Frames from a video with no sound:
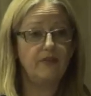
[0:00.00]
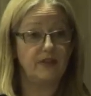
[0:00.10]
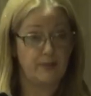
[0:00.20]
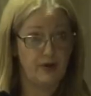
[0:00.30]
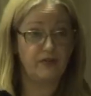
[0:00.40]

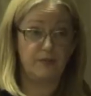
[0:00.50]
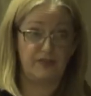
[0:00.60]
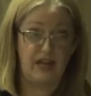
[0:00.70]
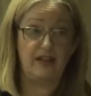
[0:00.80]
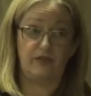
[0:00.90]
They're both from
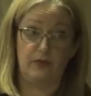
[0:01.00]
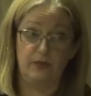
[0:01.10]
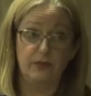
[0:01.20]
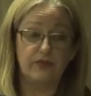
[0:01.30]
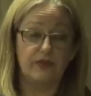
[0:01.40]
state
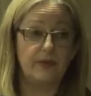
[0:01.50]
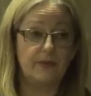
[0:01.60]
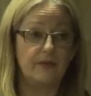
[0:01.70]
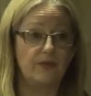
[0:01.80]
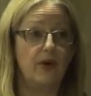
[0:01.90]
schools.
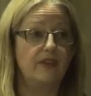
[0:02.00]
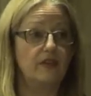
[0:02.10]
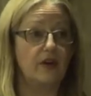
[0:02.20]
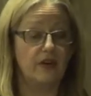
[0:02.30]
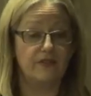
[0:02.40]
So one is a
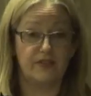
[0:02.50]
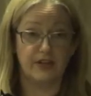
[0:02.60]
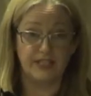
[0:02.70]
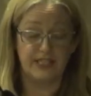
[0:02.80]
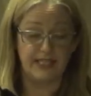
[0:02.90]
girl of
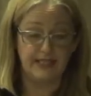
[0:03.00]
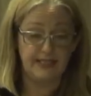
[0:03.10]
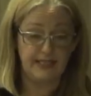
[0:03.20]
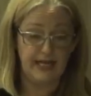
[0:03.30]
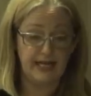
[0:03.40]
13,
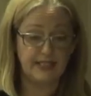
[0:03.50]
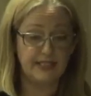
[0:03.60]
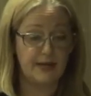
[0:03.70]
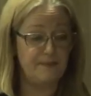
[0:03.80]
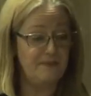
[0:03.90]

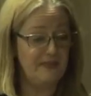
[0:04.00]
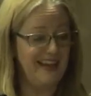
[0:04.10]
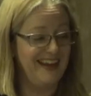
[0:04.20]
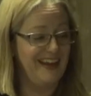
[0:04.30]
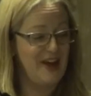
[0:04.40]
and
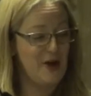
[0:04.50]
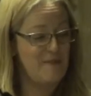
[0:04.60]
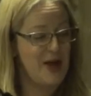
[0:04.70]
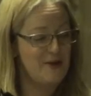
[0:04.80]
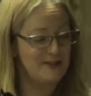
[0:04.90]
her
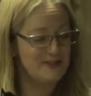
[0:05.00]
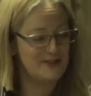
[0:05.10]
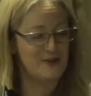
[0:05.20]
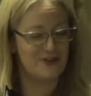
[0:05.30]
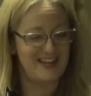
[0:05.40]
parents
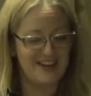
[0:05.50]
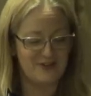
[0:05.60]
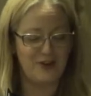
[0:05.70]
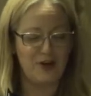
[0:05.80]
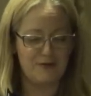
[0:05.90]
got a
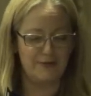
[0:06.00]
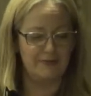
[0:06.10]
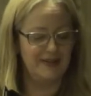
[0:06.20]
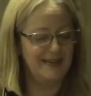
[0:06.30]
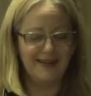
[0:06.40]
letter
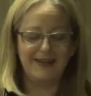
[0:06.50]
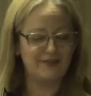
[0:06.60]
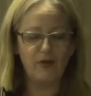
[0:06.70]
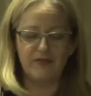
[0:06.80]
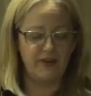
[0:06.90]
home. It's
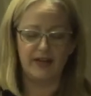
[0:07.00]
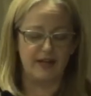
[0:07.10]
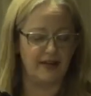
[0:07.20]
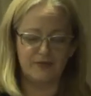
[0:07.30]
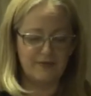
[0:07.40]
not
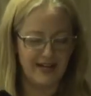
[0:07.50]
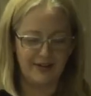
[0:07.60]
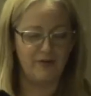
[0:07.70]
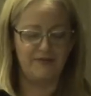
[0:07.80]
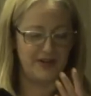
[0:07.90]
funny, it's really
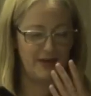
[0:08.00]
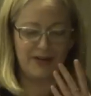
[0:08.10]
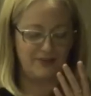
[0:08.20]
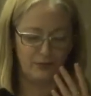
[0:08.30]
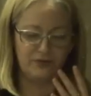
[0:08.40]
not funny, but
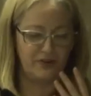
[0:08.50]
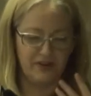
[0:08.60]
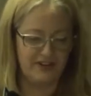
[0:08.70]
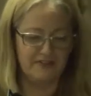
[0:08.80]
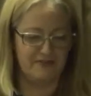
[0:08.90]
it's also
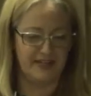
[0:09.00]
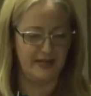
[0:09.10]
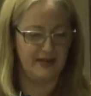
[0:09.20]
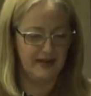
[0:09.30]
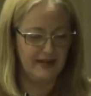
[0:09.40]
kind of funny